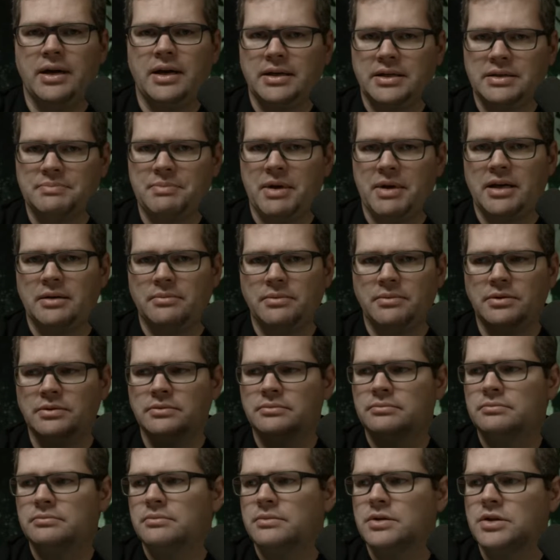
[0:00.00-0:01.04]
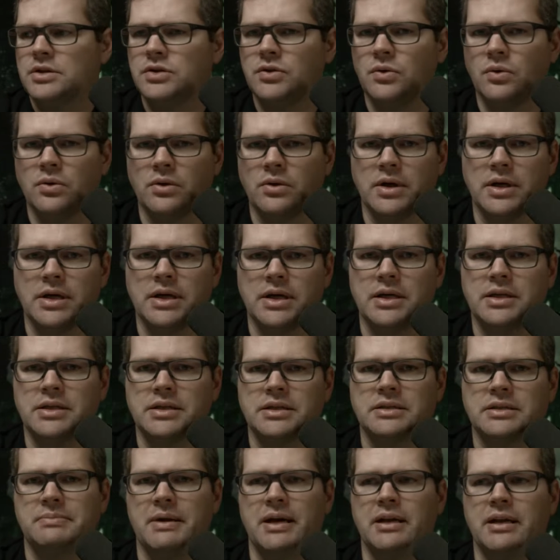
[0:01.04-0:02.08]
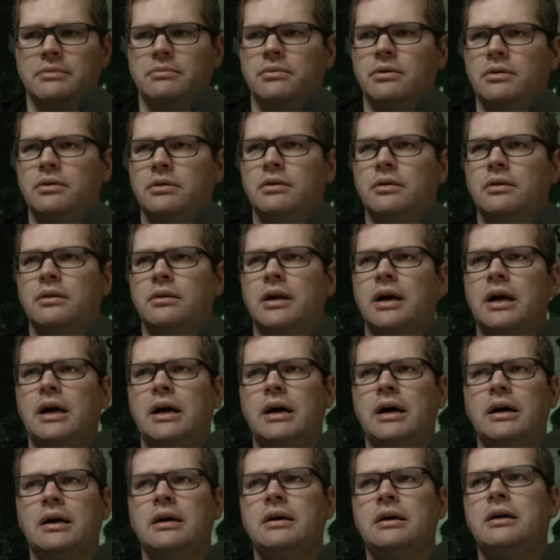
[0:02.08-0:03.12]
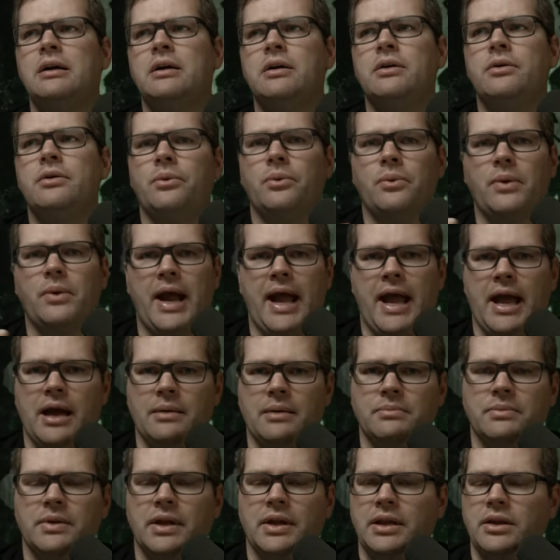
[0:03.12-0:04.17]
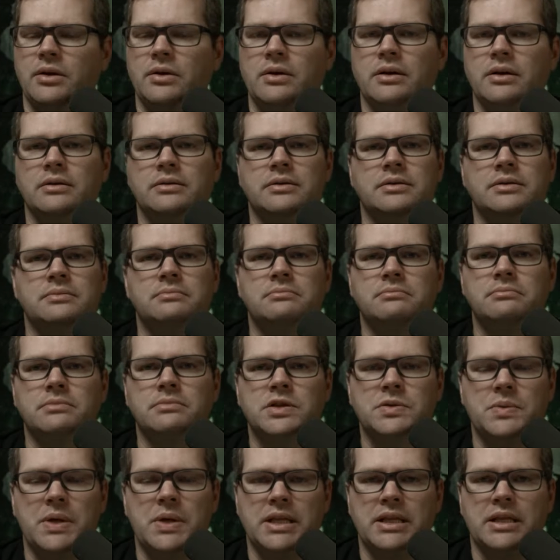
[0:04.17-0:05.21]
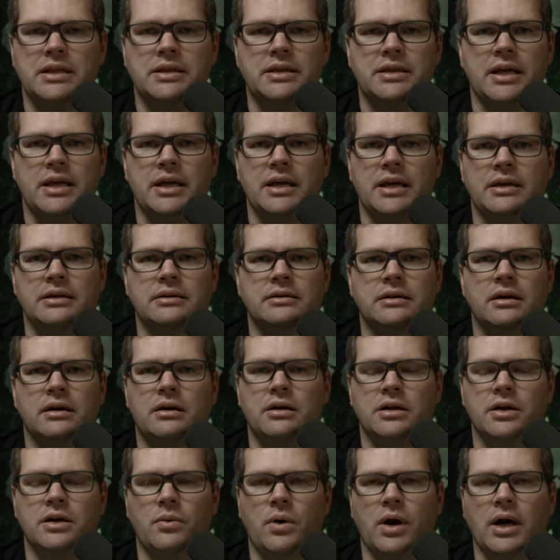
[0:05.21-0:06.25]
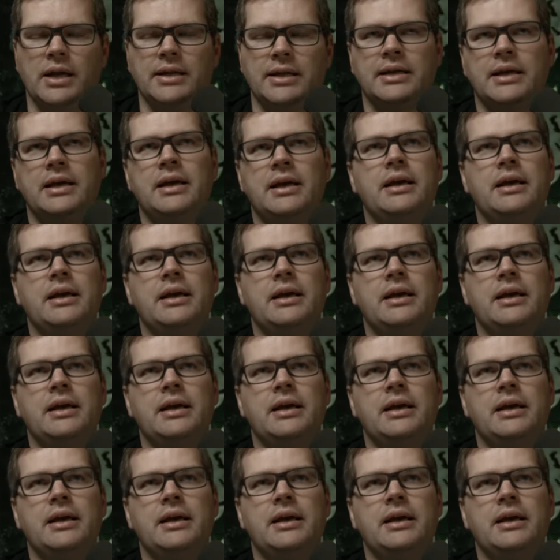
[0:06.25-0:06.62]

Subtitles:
An expandable storage, expandable RAM. Like you can tweak the thing all you want.